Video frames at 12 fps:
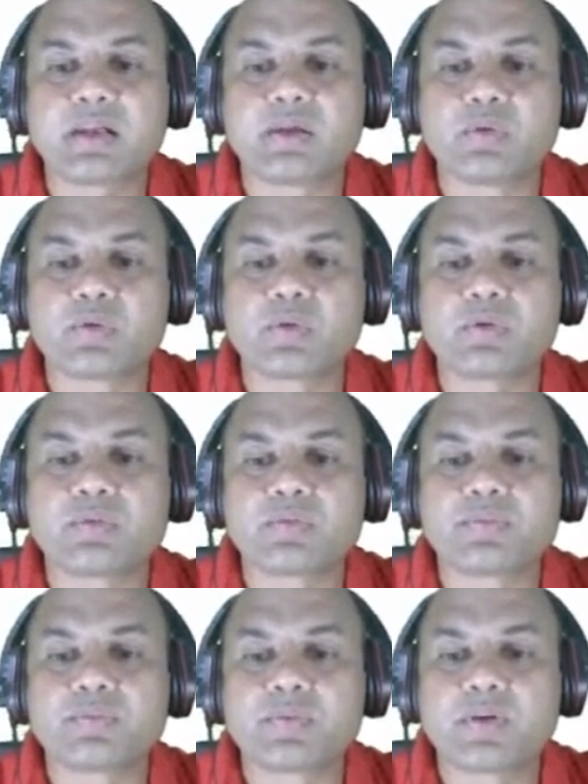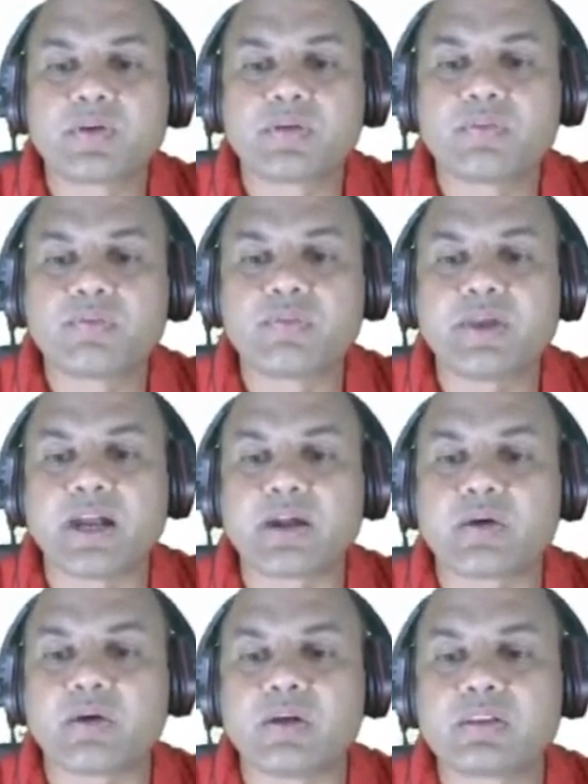Ludo. We had
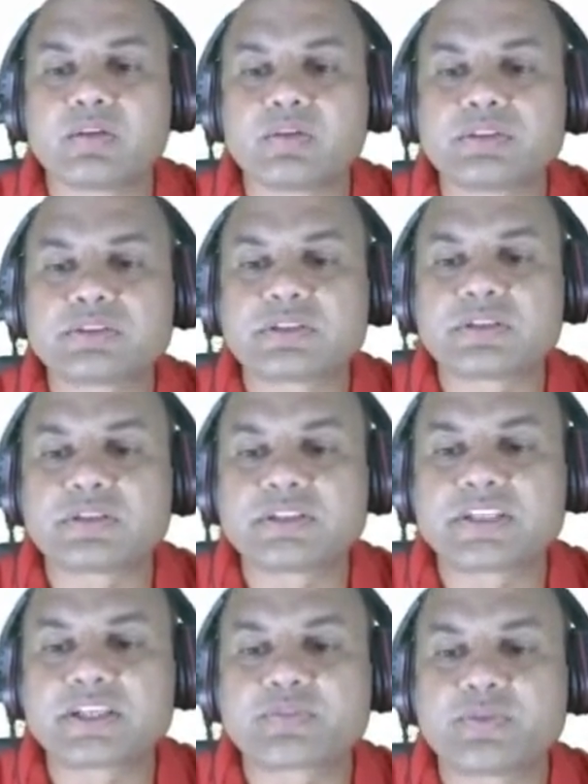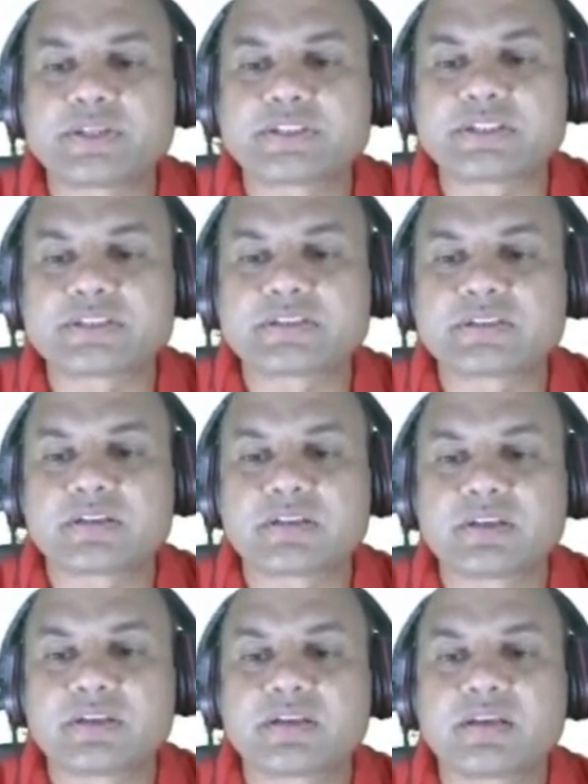all those six faces.
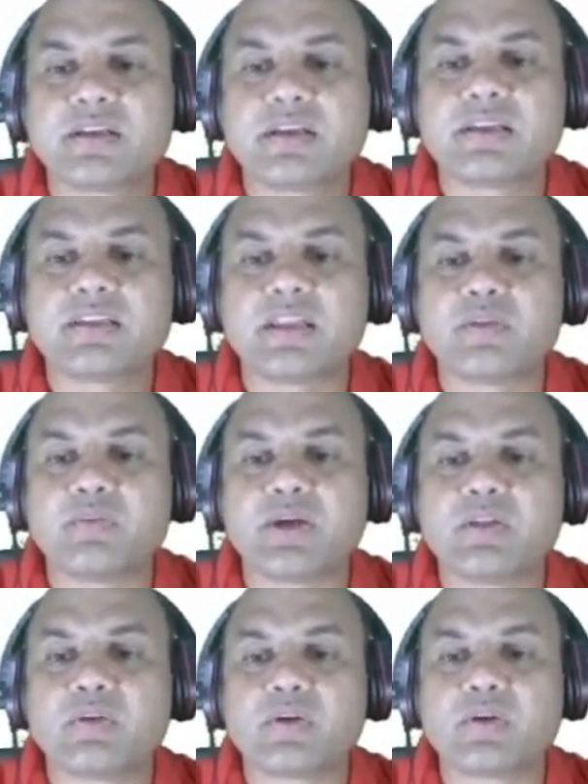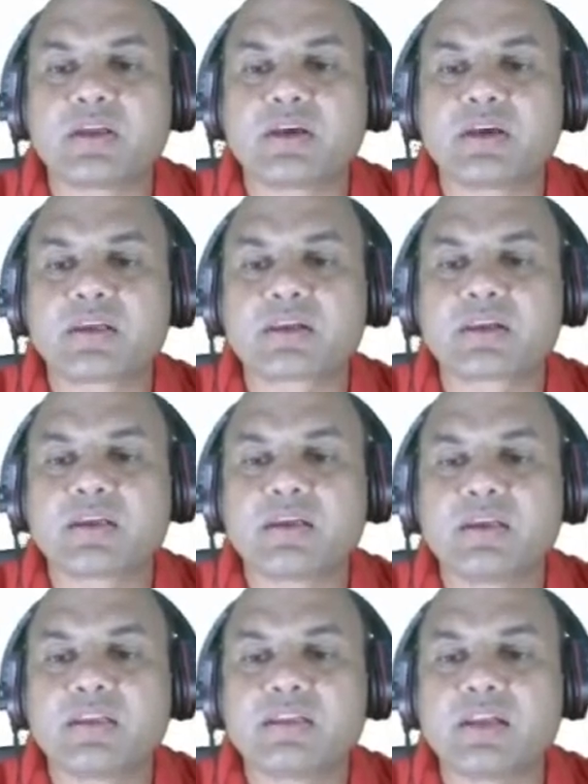Then one over here,
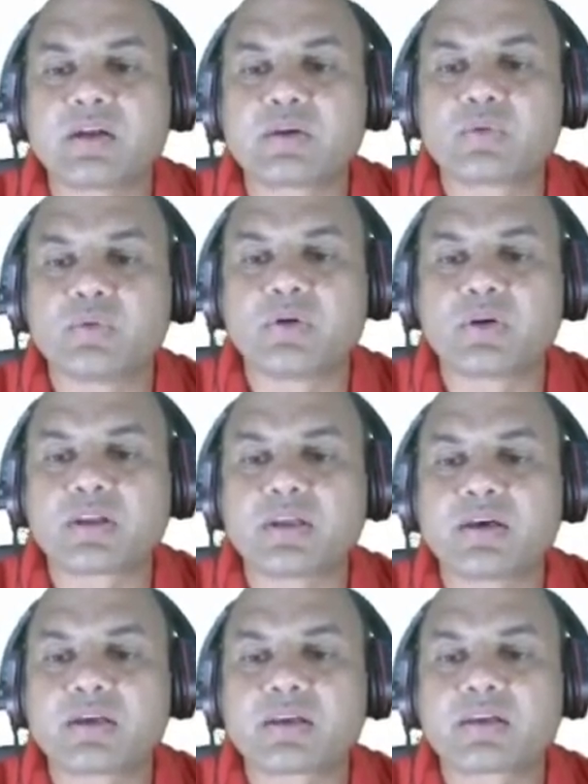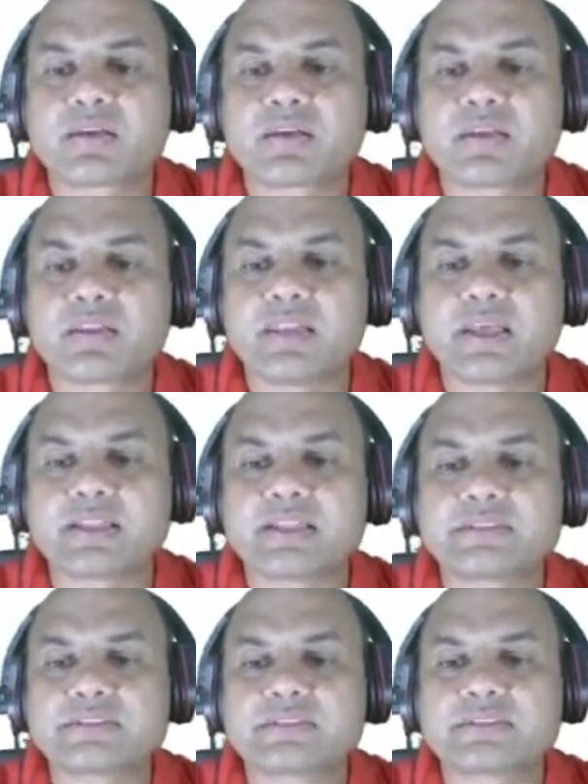then two over here, like
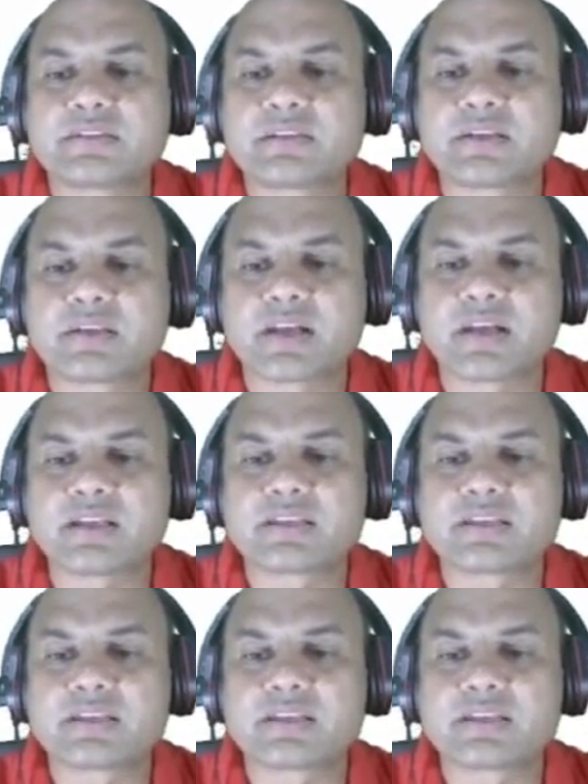this, right?